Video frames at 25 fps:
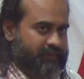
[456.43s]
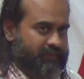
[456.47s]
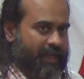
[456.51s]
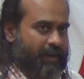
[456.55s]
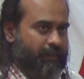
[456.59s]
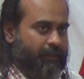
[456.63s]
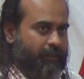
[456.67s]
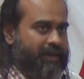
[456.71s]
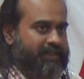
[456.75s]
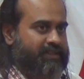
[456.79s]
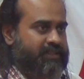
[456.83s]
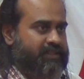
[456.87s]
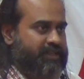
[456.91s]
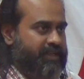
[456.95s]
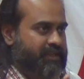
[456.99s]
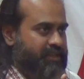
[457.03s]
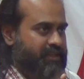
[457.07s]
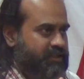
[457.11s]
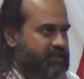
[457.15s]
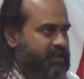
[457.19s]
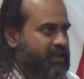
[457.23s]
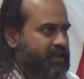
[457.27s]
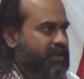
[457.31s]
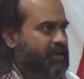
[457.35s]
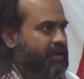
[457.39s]
By
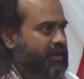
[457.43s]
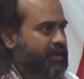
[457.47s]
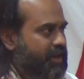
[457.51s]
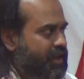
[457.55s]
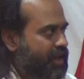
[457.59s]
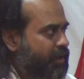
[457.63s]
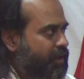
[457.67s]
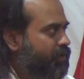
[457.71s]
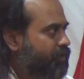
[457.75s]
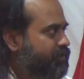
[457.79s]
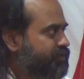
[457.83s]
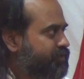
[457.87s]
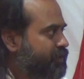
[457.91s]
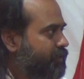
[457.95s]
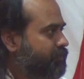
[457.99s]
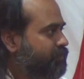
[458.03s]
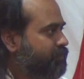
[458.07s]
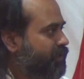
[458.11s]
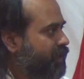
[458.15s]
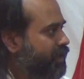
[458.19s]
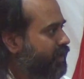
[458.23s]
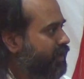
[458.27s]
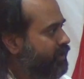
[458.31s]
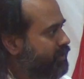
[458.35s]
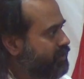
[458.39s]
changing name of
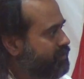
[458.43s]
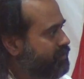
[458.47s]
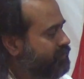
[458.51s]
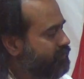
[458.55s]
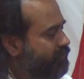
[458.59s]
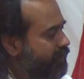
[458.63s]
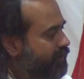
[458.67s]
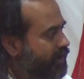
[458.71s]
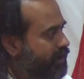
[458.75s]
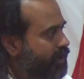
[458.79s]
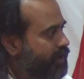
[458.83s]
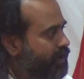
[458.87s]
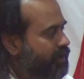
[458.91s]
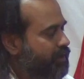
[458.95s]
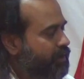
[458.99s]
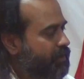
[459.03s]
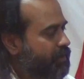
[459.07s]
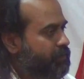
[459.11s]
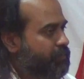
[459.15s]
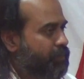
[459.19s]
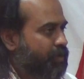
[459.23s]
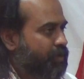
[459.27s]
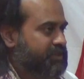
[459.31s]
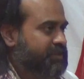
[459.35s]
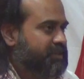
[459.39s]
something, it is very
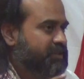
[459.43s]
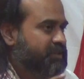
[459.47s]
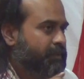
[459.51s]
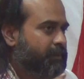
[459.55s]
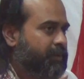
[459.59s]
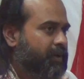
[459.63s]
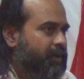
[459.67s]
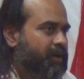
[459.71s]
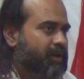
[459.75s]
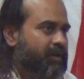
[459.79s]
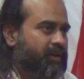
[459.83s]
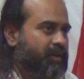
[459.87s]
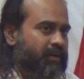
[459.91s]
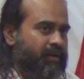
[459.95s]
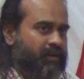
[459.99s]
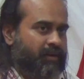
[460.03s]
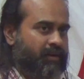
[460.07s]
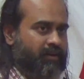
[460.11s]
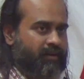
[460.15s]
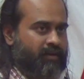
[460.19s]
possible